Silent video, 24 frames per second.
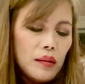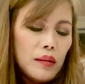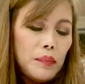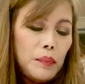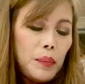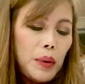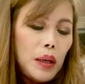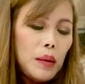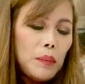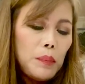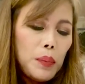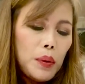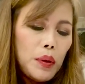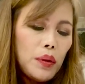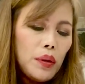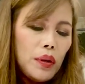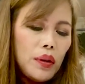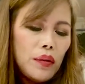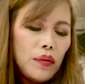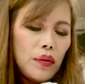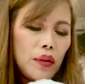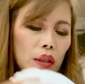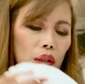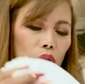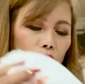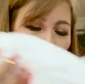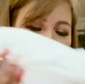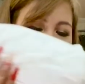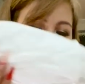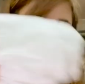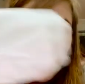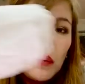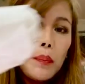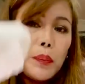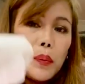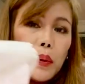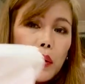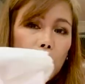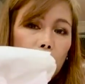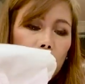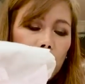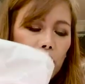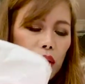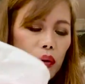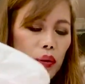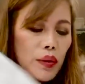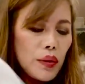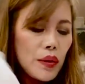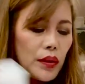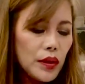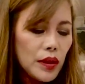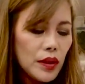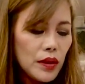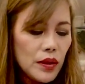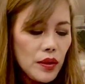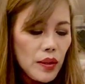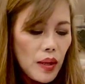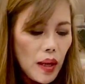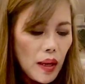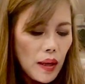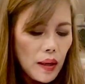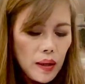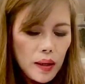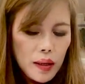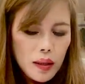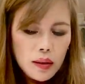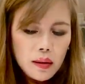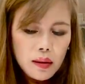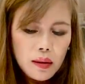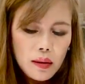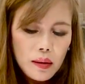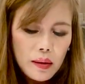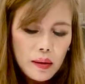paper, tissue papers inside.